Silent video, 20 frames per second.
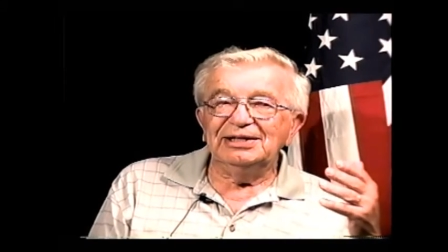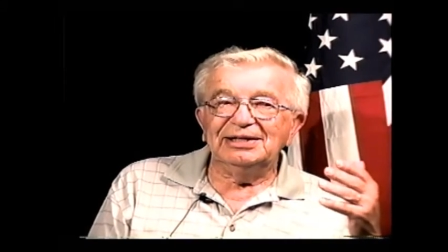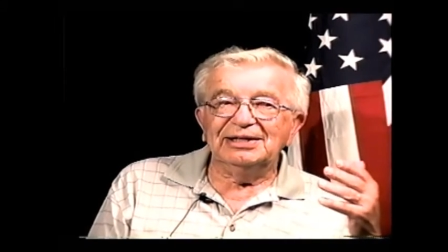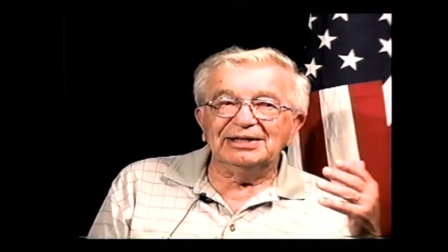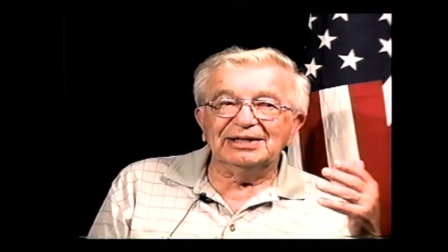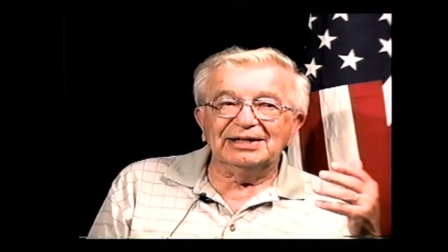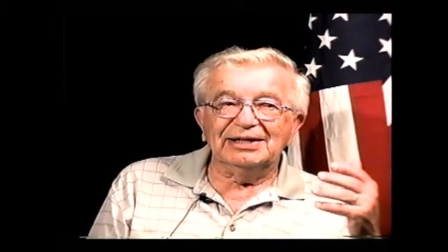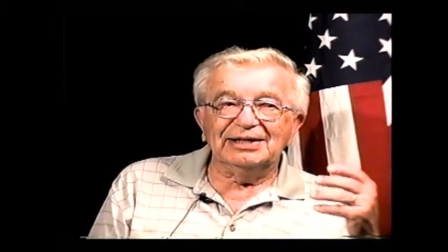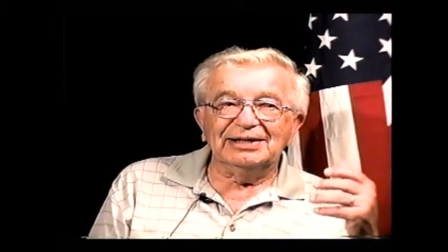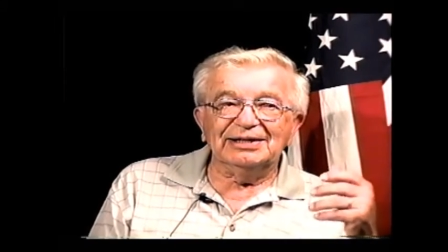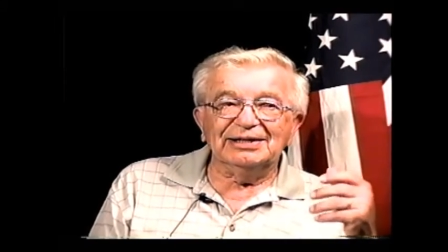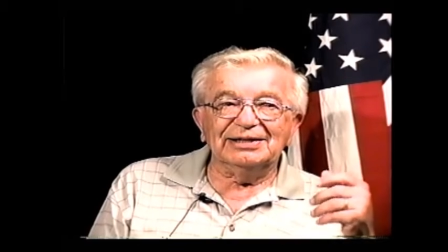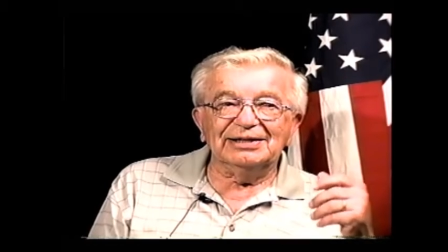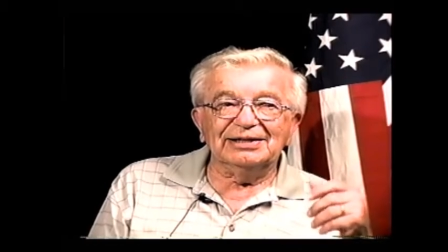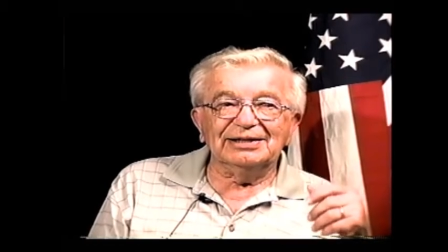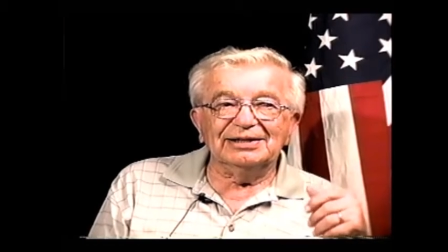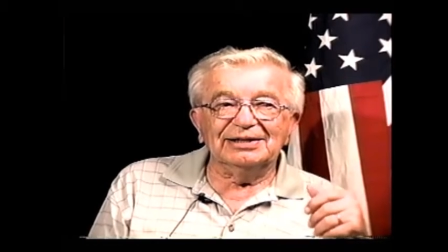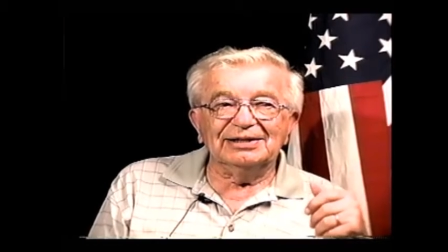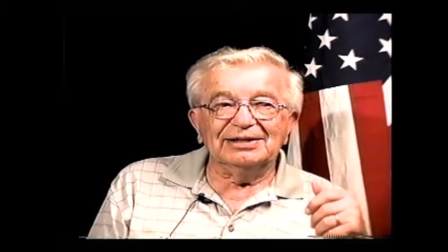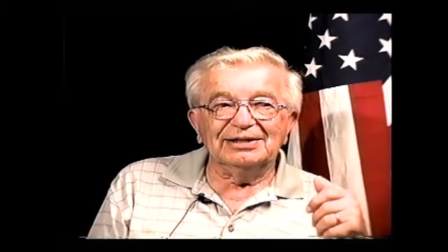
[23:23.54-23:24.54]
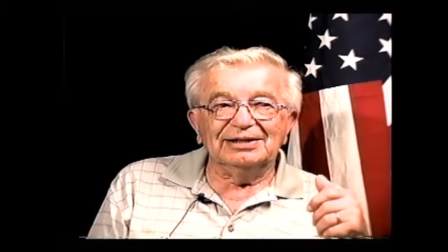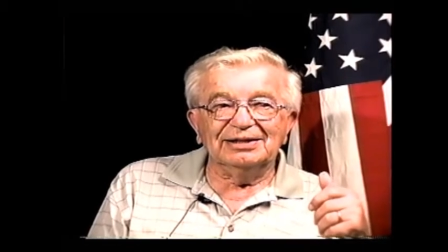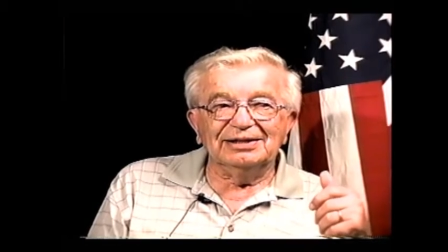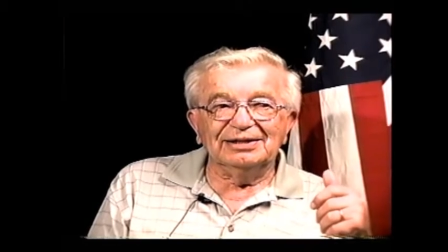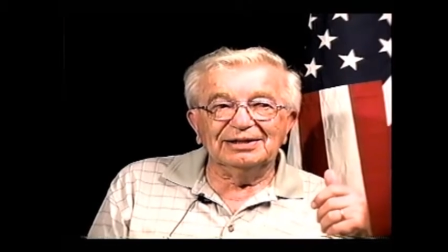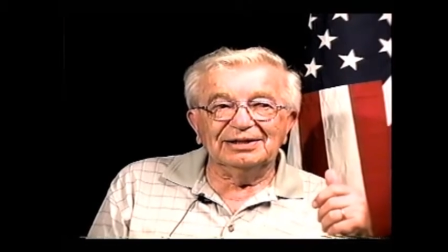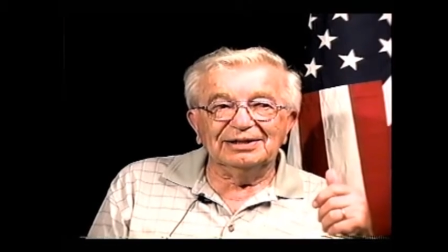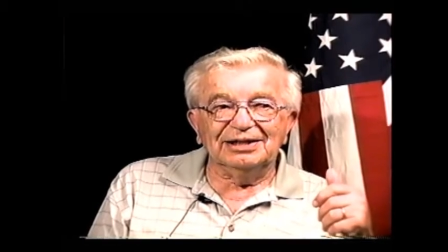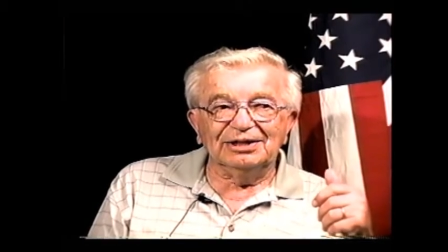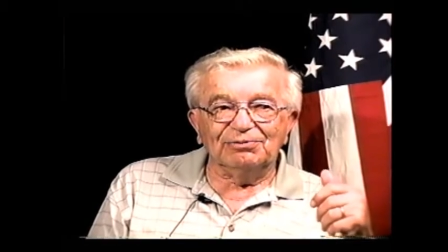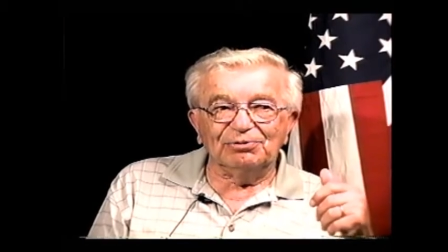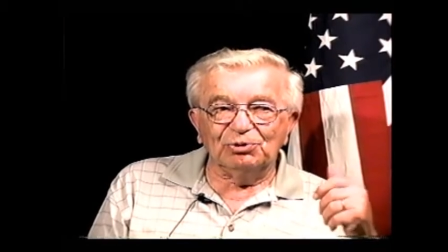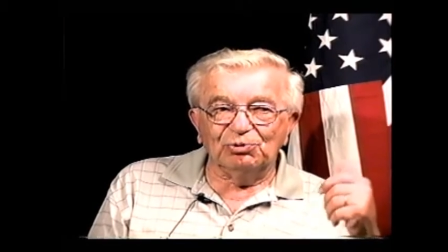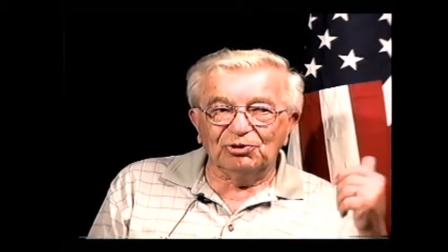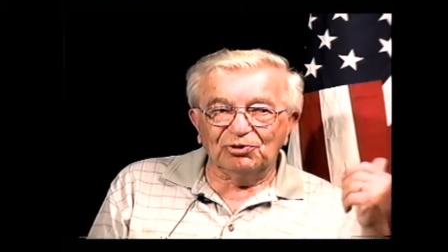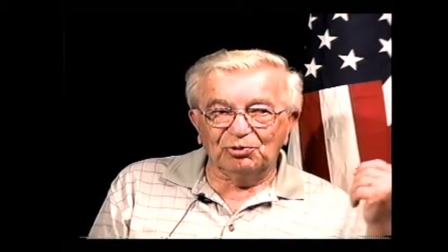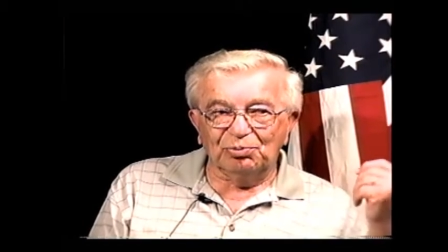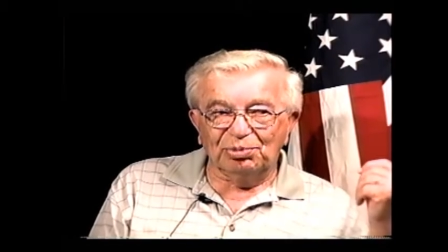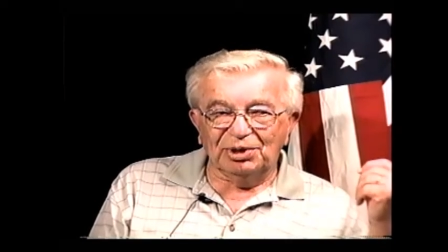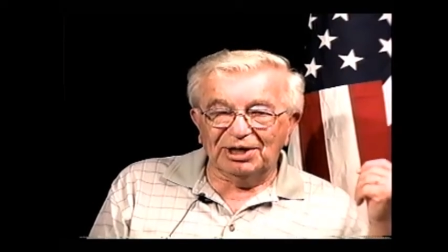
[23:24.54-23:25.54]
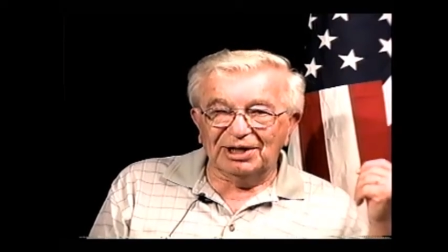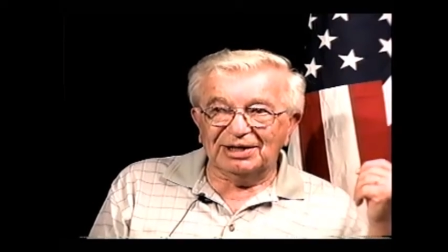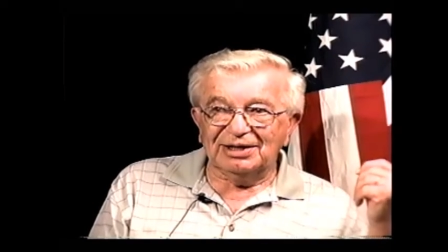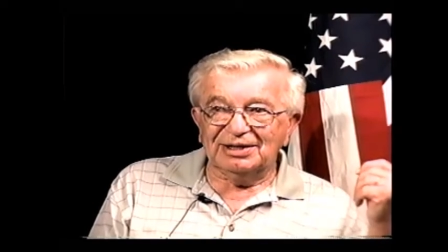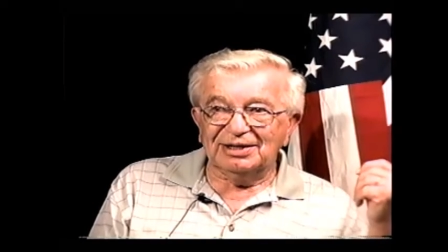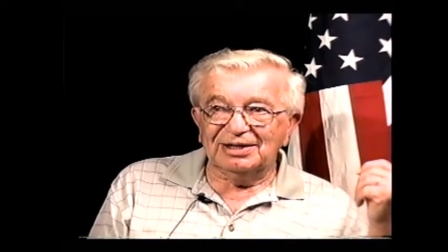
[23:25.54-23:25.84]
and they flew us back